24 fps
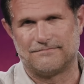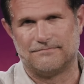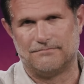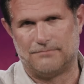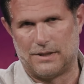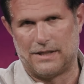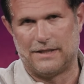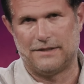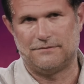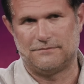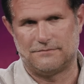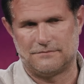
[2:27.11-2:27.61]

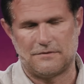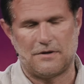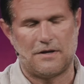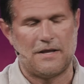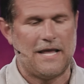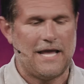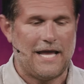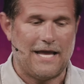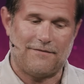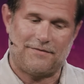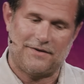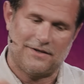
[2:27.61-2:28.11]
But
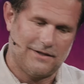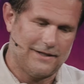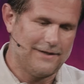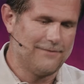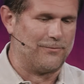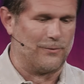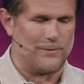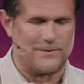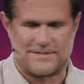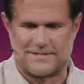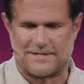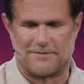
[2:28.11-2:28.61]
if you live
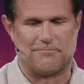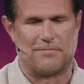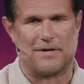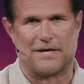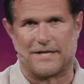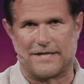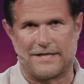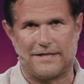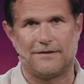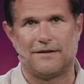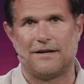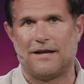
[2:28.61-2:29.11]
with
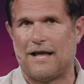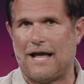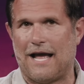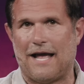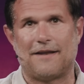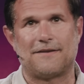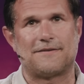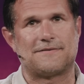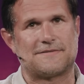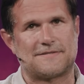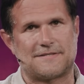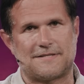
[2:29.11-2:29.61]
somebody,
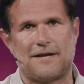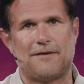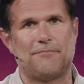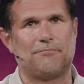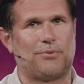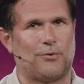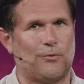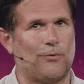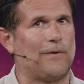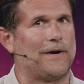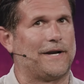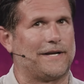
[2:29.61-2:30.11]
at some
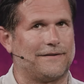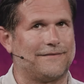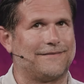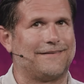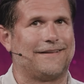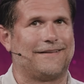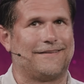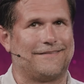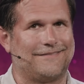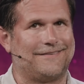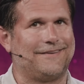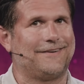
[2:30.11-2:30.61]
point,
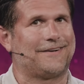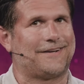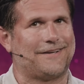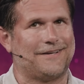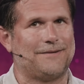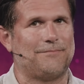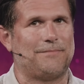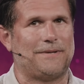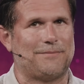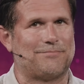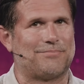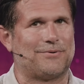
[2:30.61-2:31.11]
they're
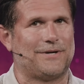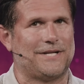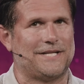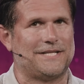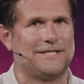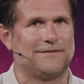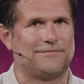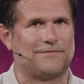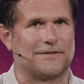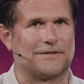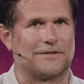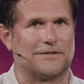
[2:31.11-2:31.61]
gonna be pretty
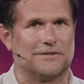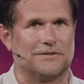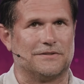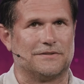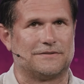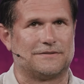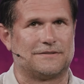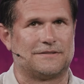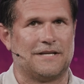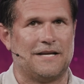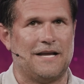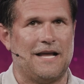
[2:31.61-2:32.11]

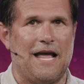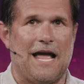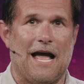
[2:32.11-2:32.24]
difficult.